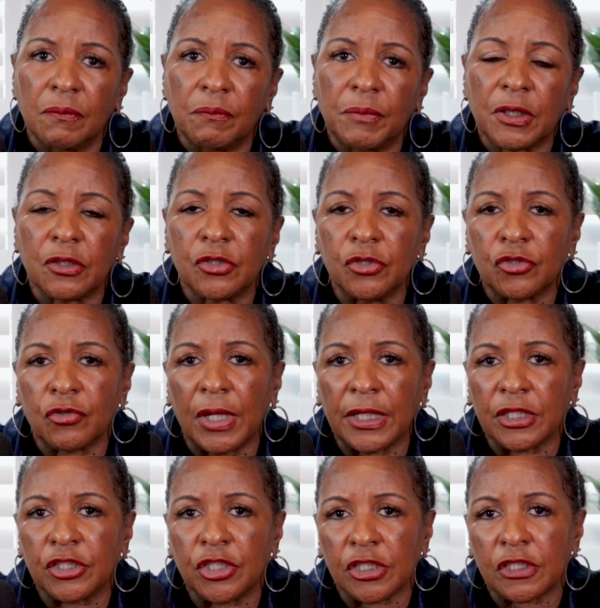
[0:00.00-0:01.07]
Because you're trying
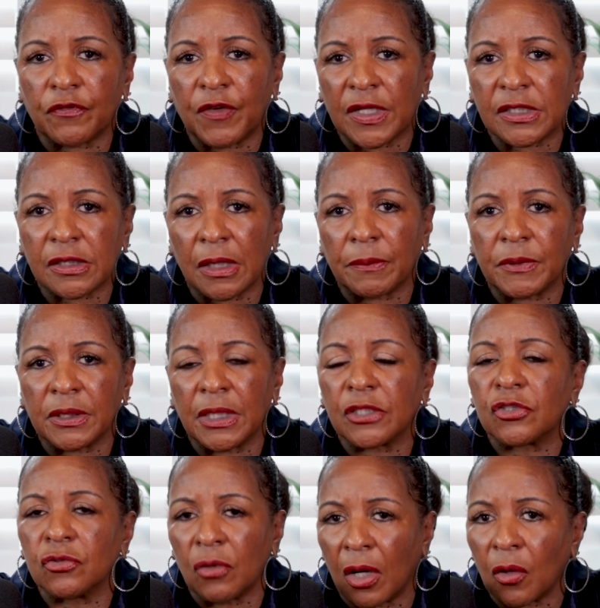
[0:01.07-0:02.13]
to justify something
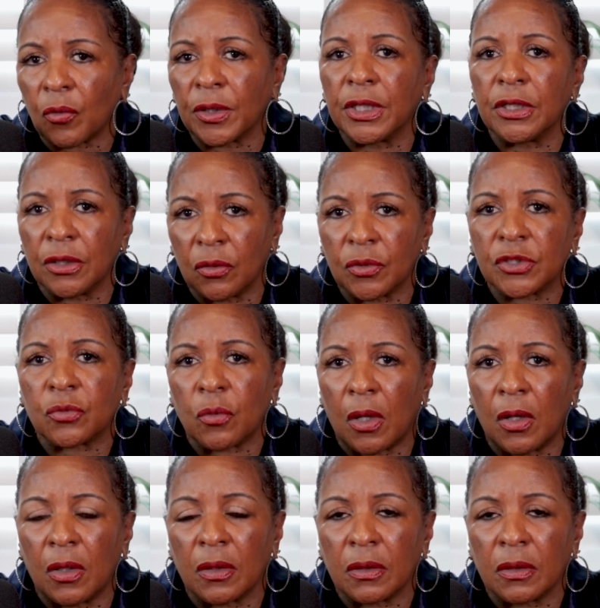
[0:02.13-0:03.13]
that you already know is wrong.